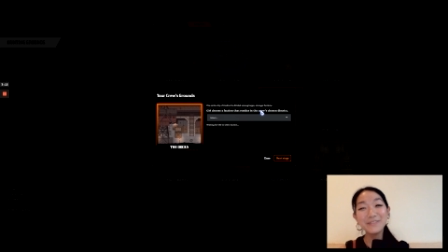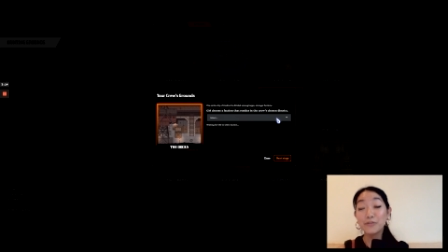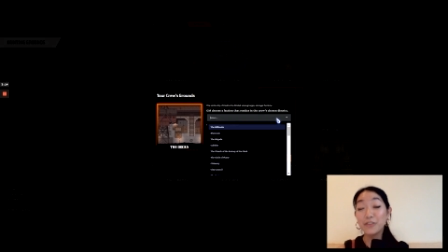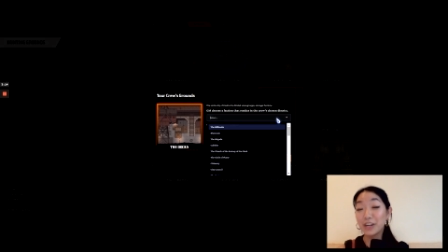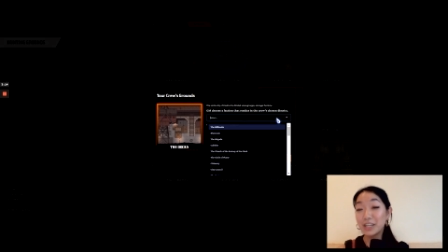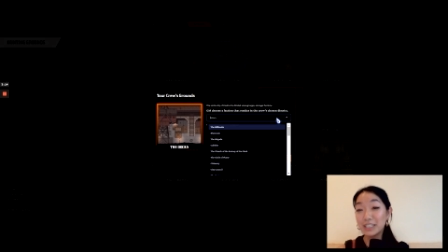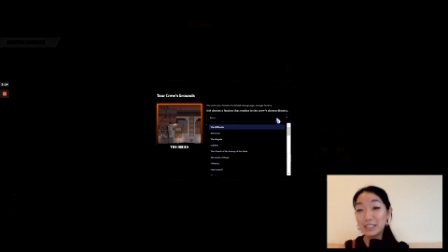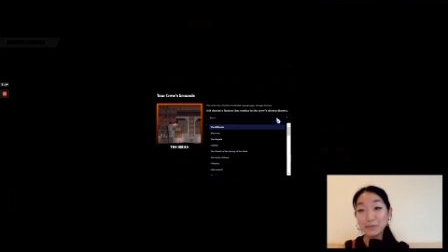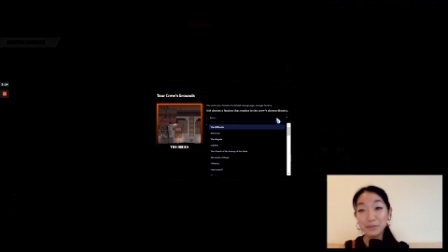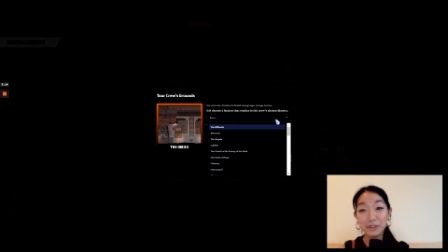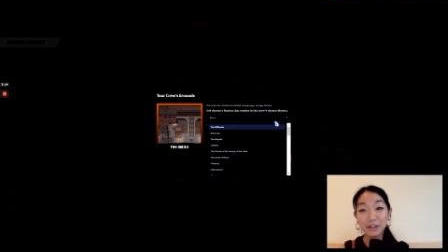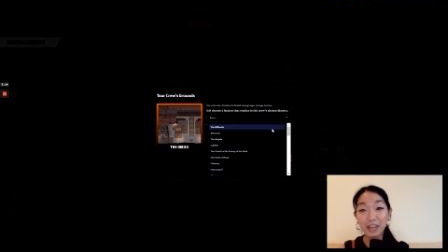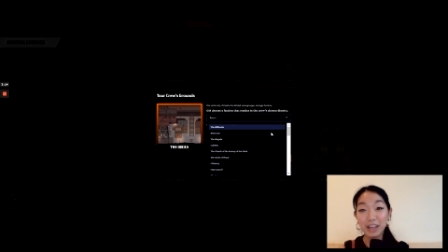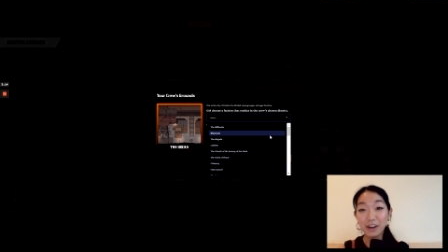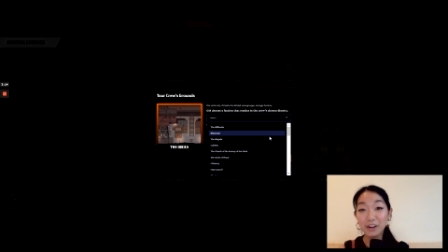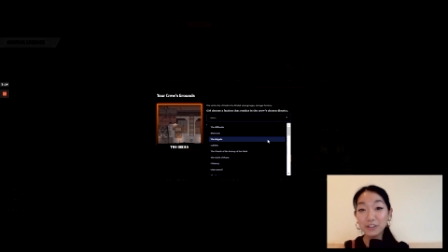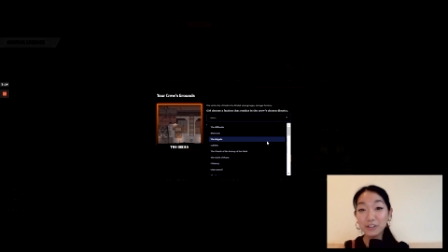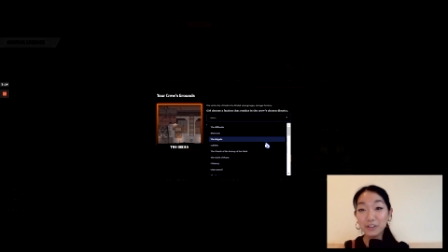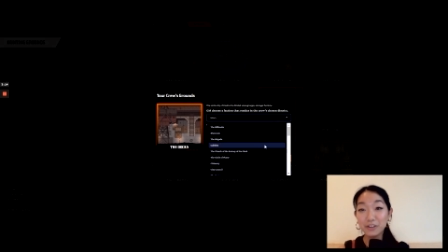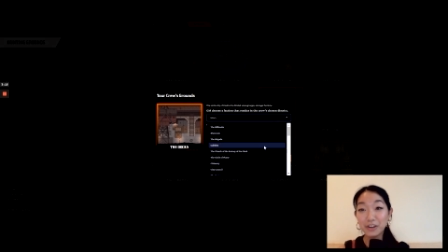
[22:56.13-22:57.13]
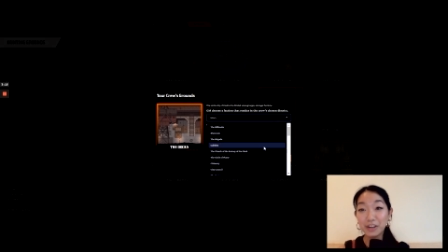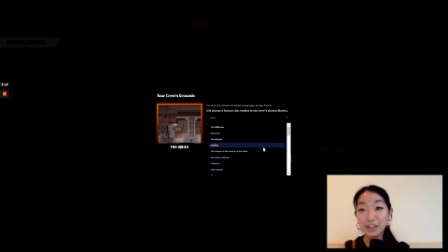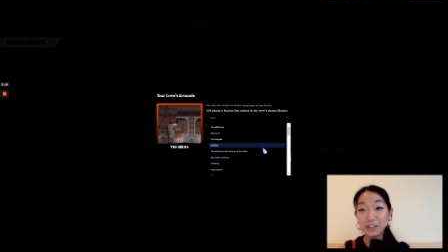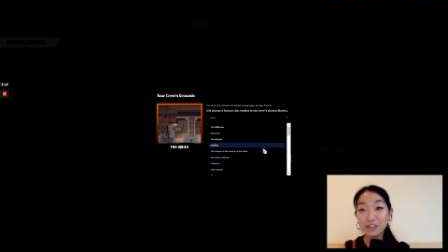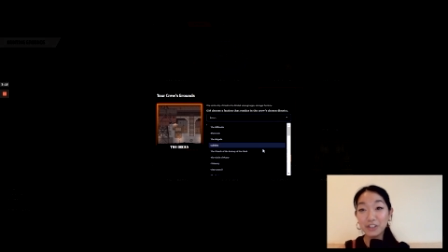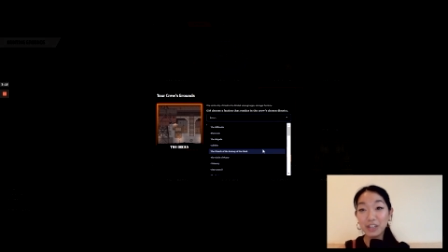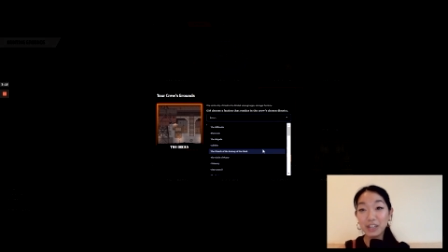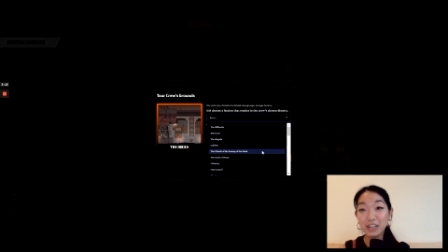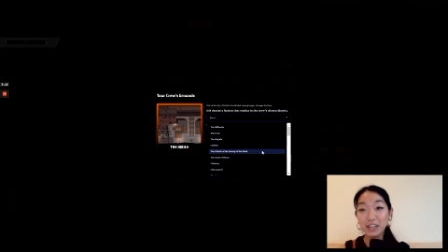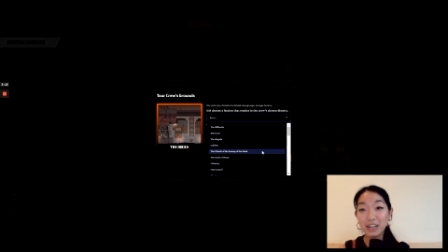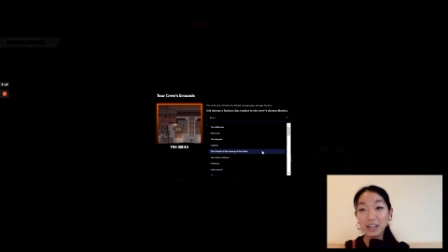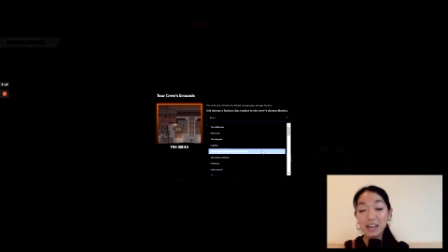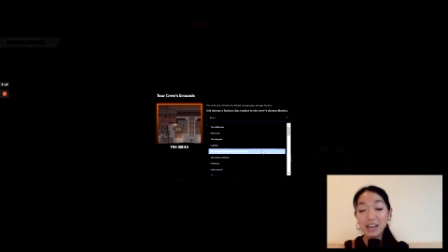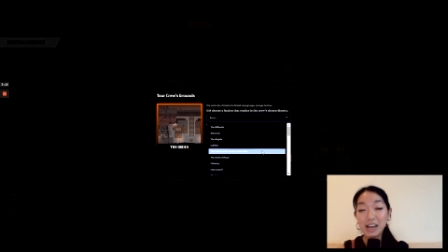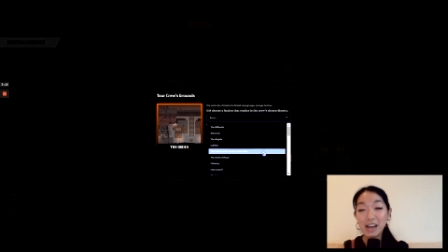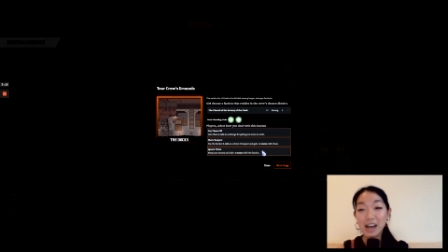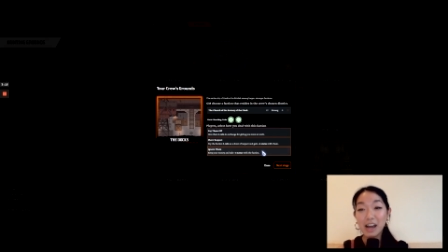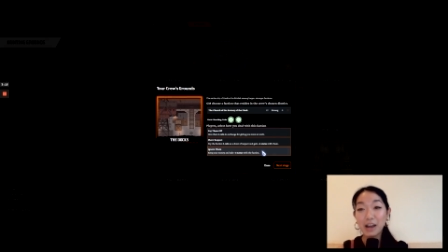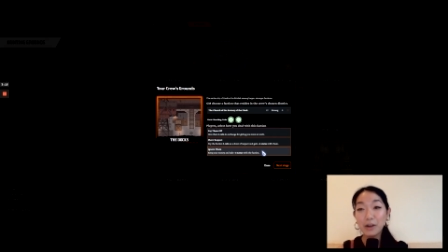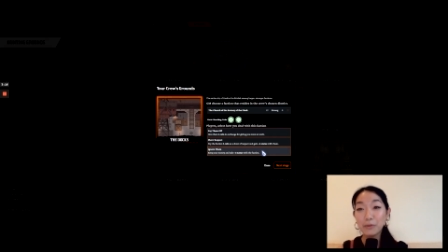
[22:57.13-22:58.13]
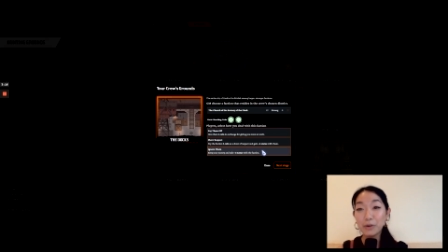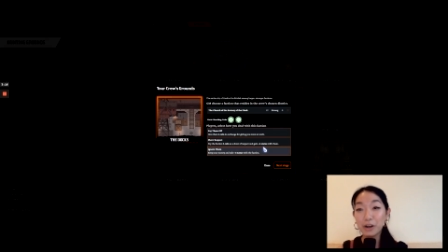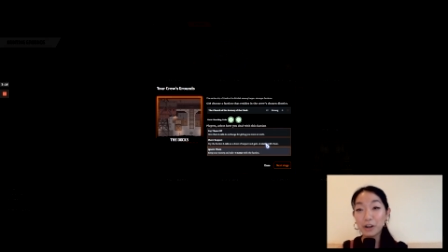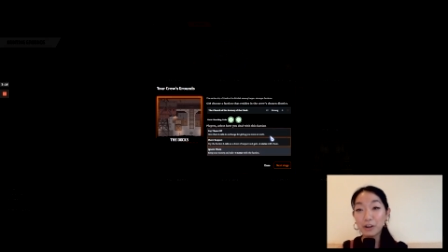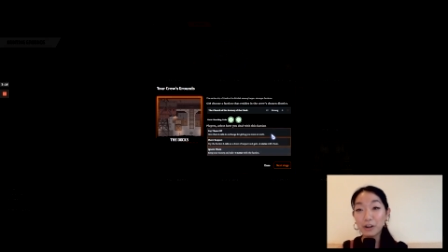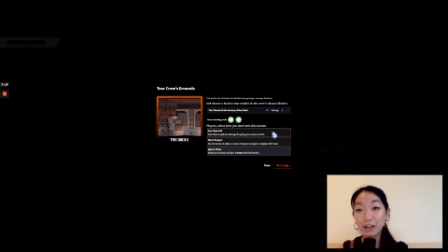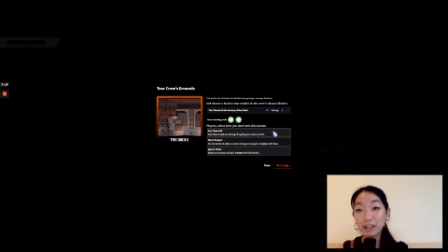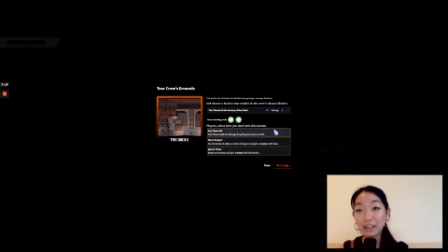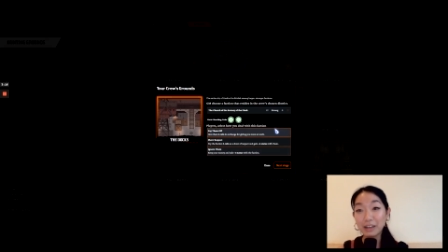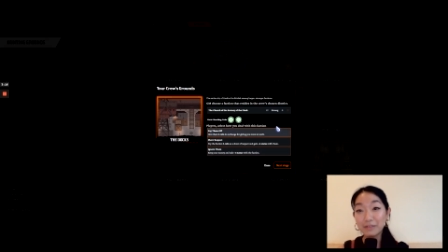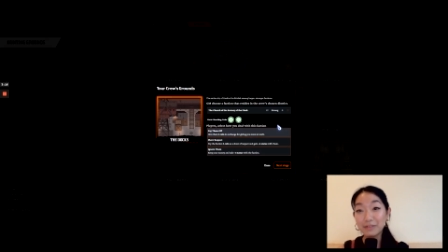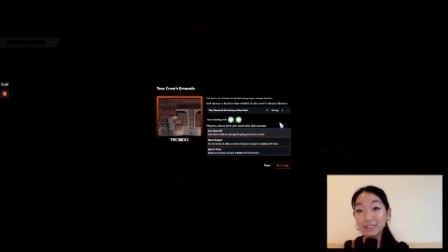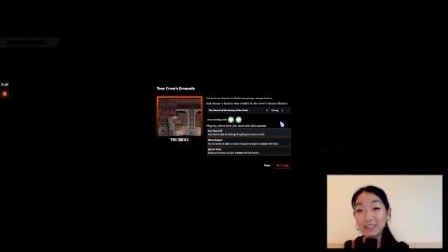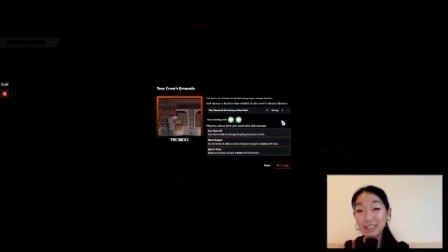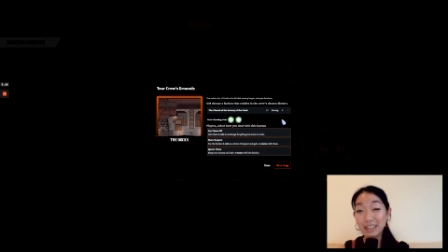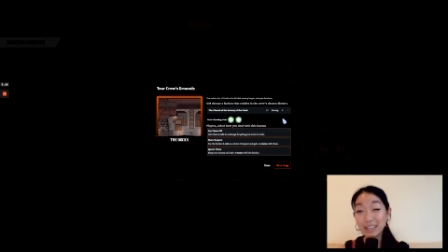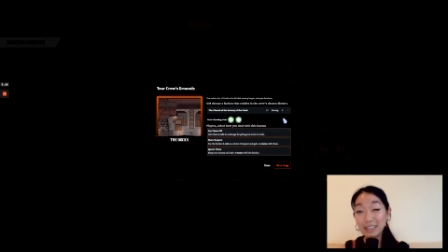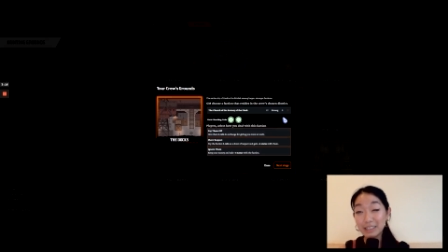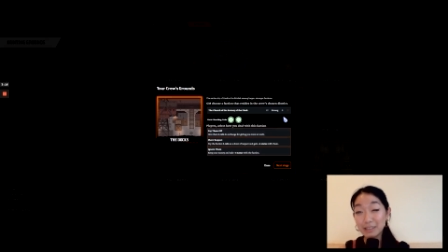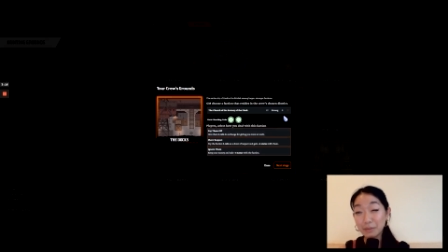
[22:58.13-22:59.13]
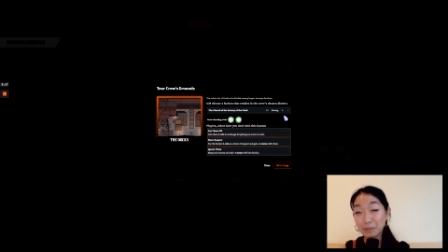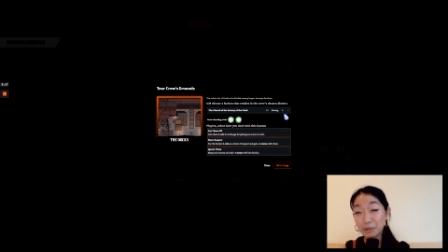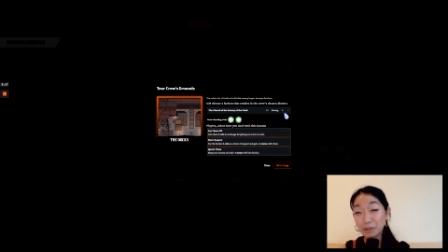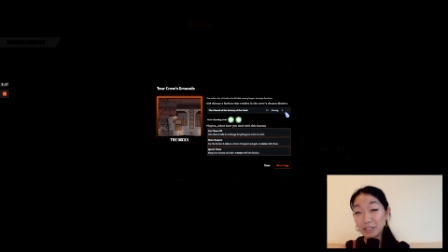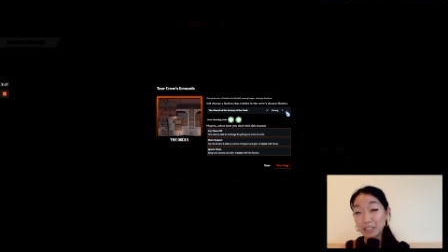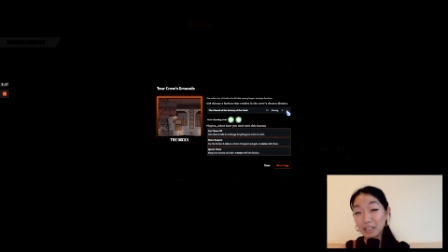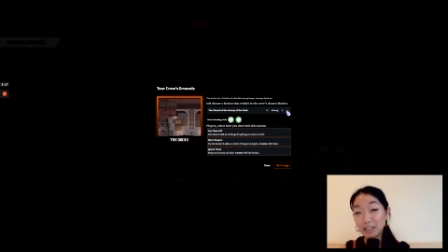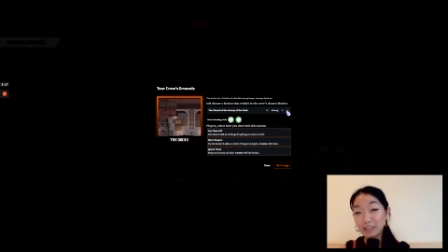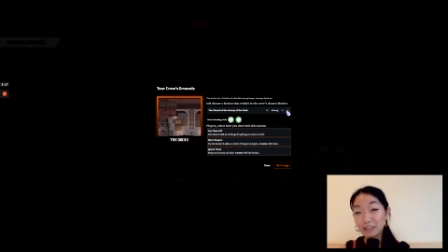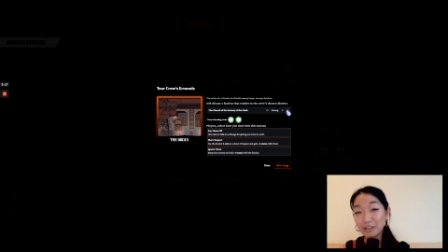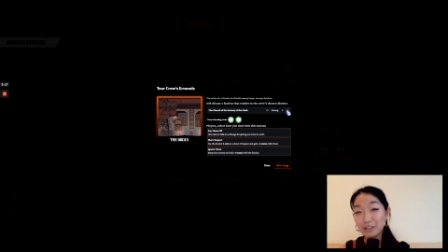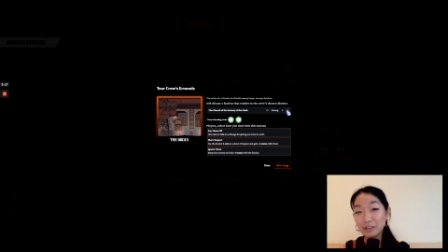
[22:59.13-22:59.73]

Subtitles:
Very similar to character creation. I want to call out this in particular.